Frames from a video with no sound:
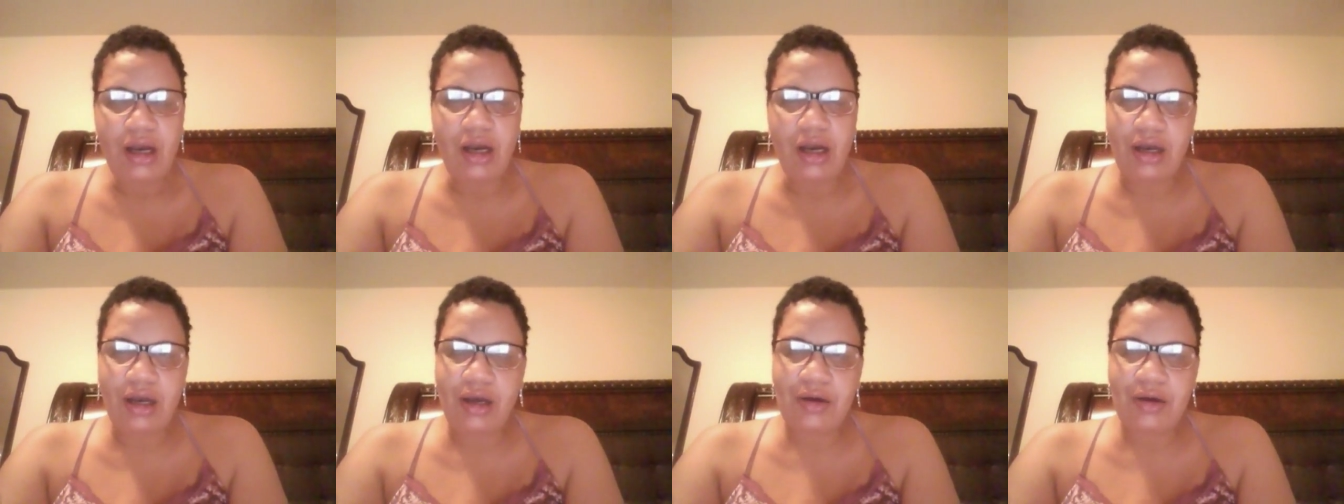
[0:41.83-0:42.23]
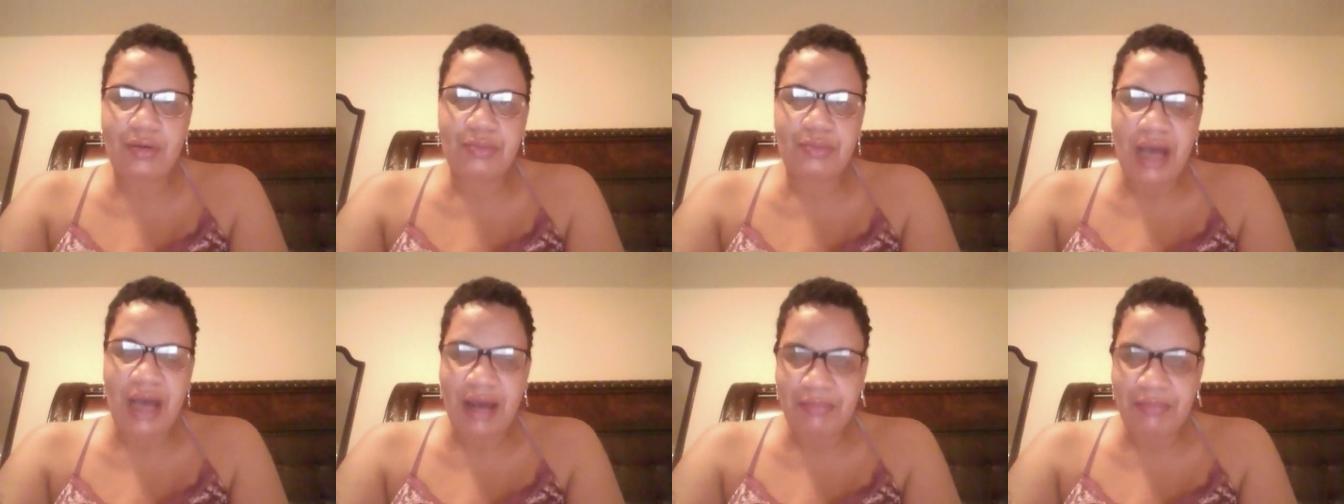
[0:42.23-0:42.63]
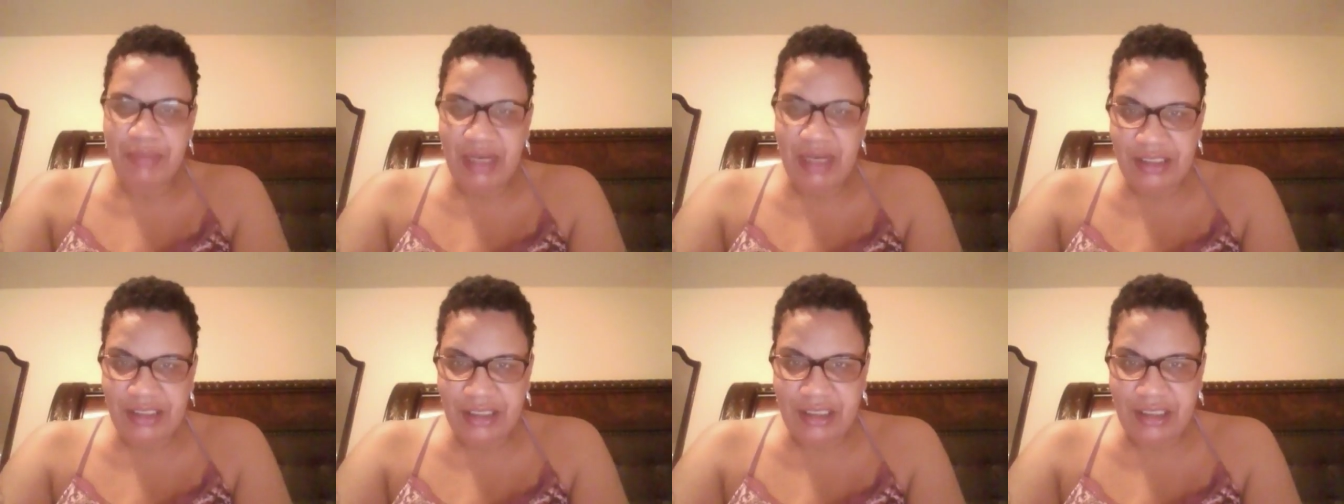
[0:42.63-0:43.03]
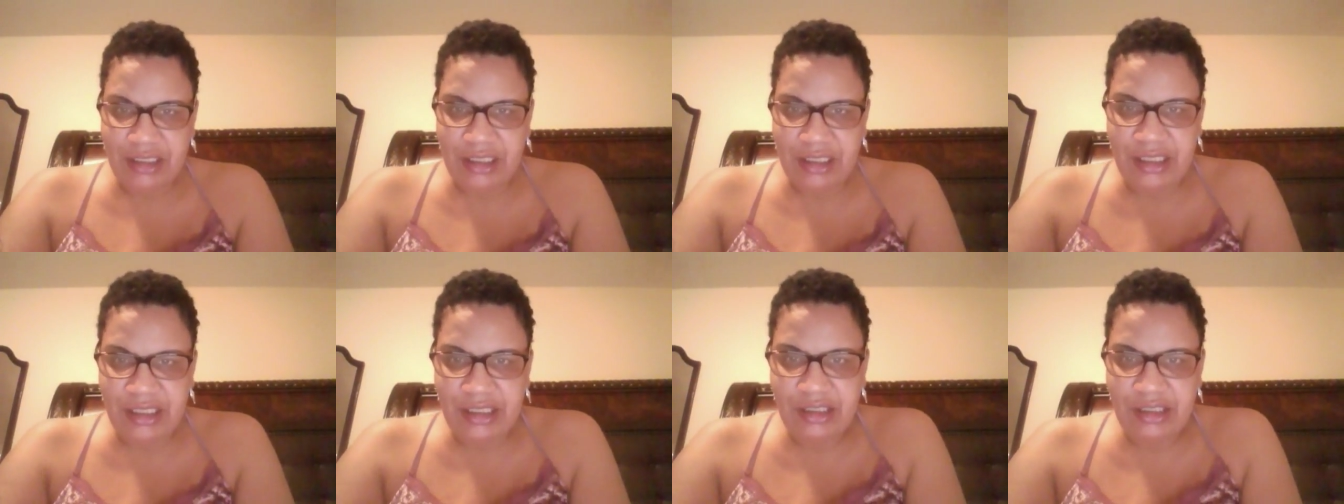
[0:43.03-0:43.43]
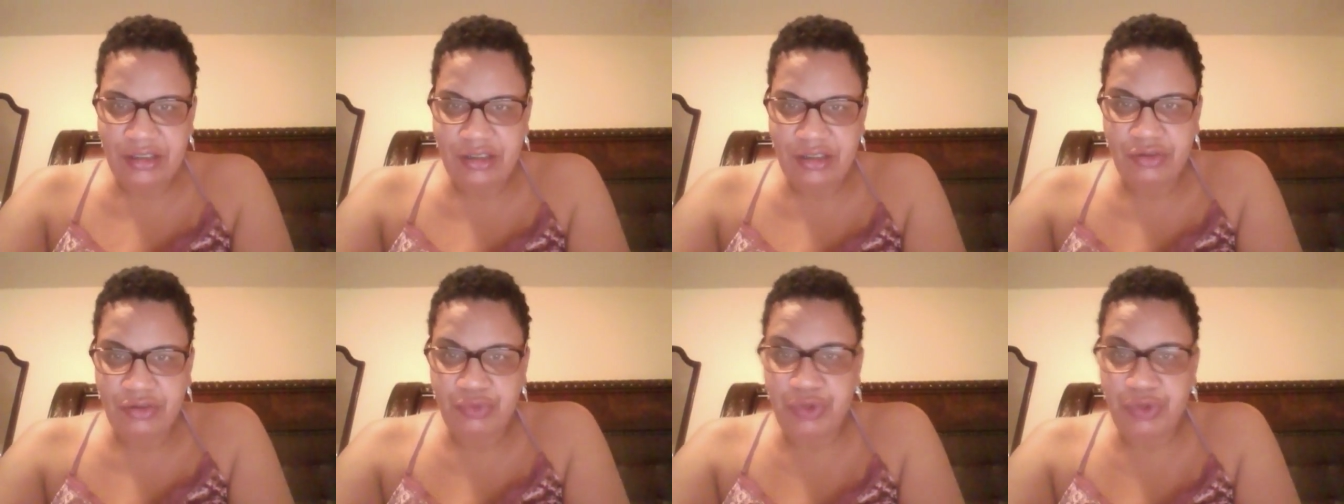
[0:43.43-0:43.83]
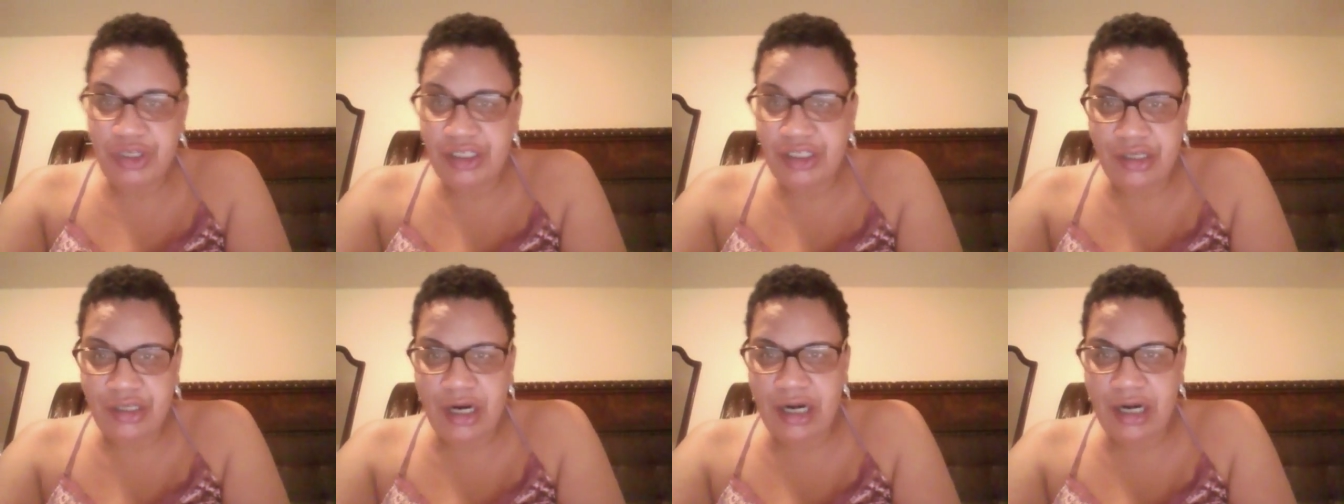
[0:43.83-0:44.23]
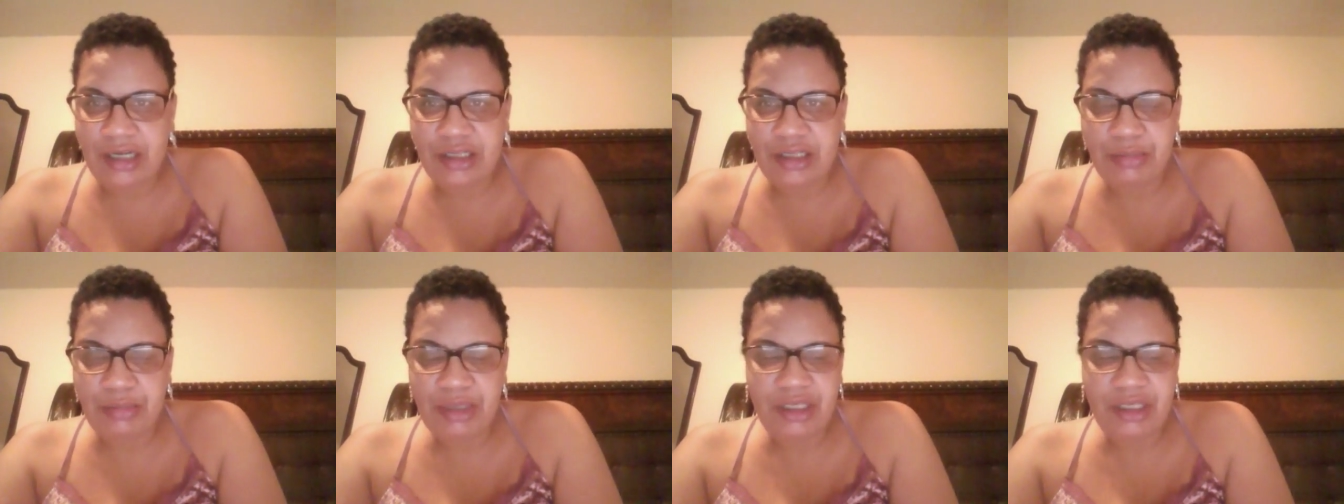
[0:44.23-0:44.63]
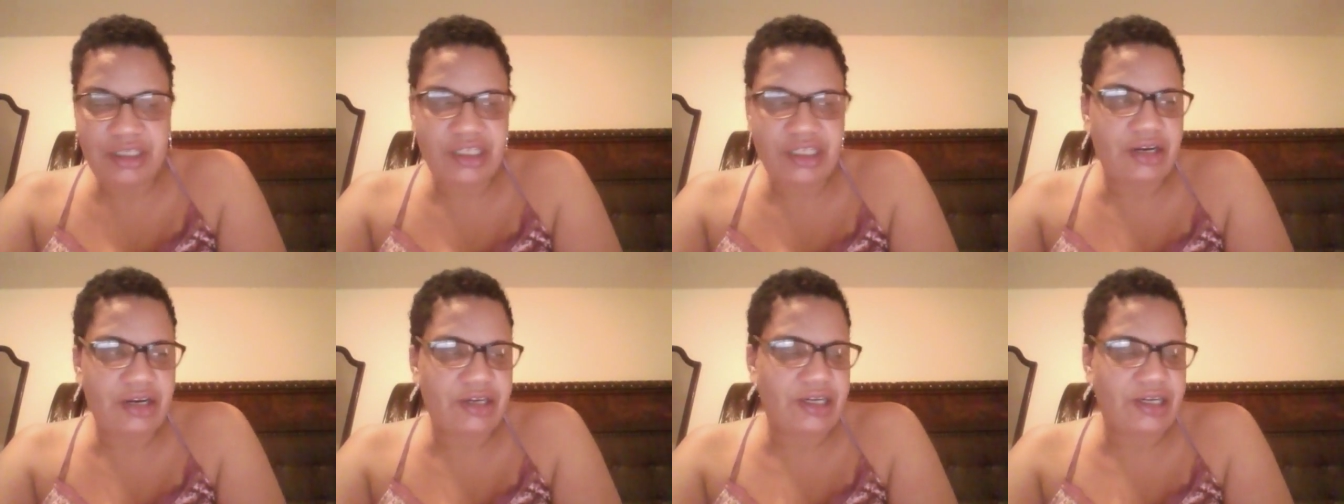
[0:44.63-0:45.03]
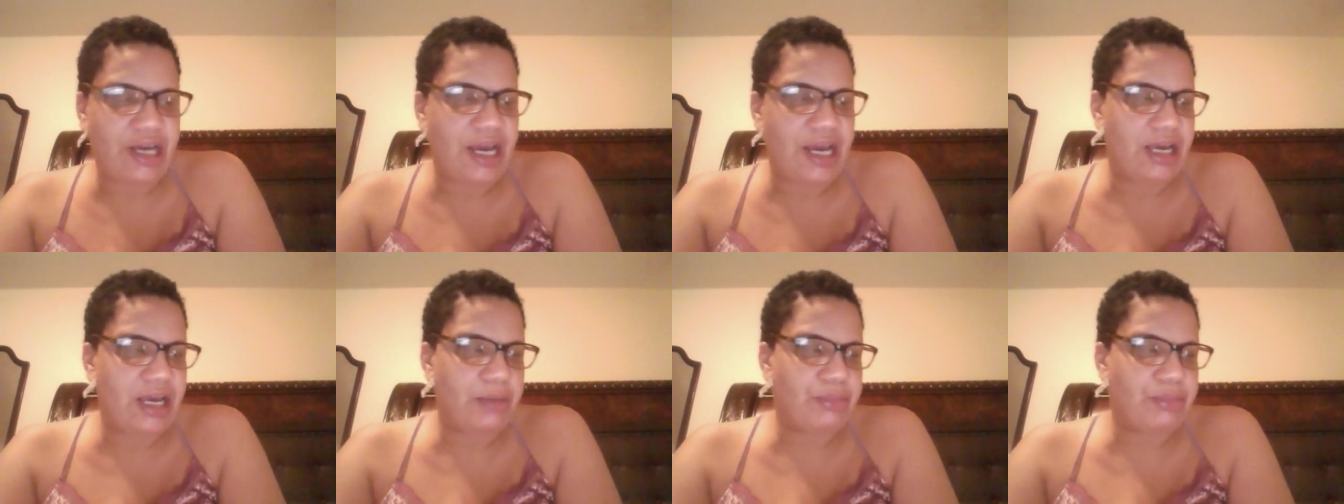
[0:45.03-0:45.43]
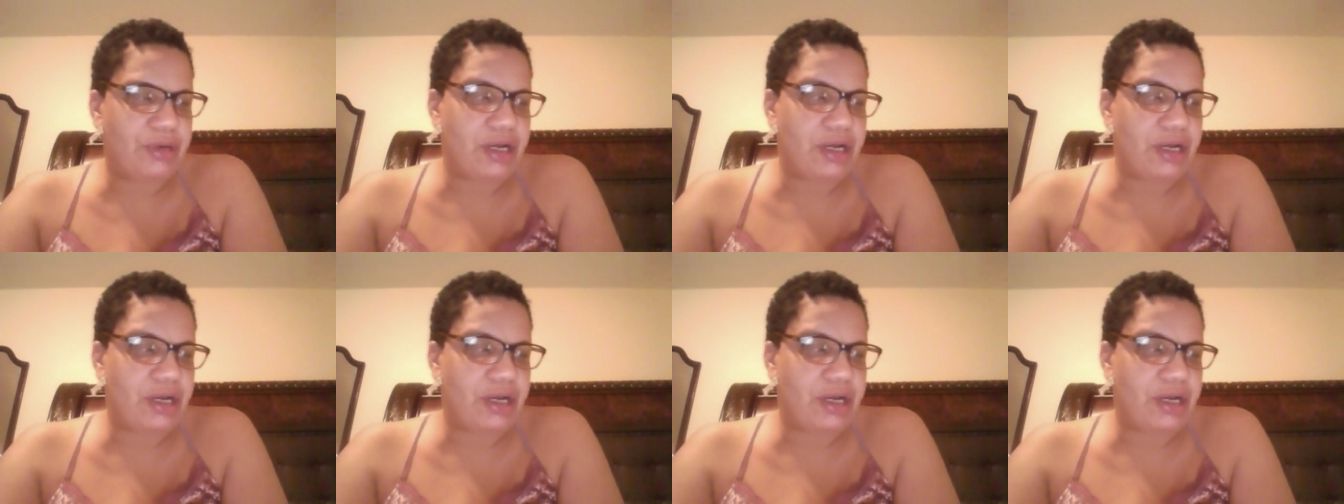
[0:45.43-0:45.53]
Um, I basically restarted the military diet,